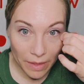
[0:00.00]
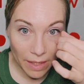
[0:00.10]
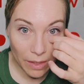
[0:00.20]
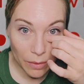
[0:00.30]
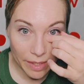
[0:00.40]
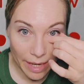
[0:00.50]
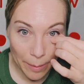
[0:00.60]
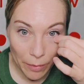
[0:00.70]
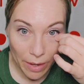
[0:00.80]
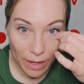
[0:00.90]
hello,
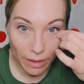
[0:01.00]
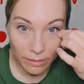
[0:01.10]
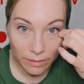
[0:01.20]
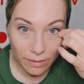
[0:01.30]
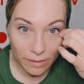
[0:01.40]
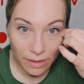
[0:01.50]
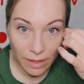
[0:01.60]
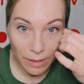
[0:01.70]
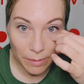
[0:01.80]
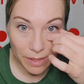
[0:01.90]
Tamra,
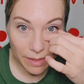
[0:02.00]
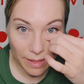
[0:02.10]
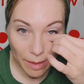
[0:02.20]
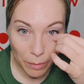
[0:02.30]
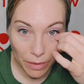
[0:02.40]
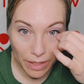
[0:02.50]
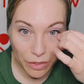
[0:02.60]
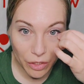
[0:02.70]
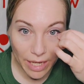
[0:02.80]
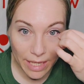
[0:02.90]
Miss Deborah,
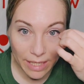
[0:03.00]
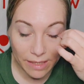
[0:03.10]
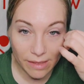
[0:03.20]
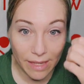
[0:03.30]
Janice.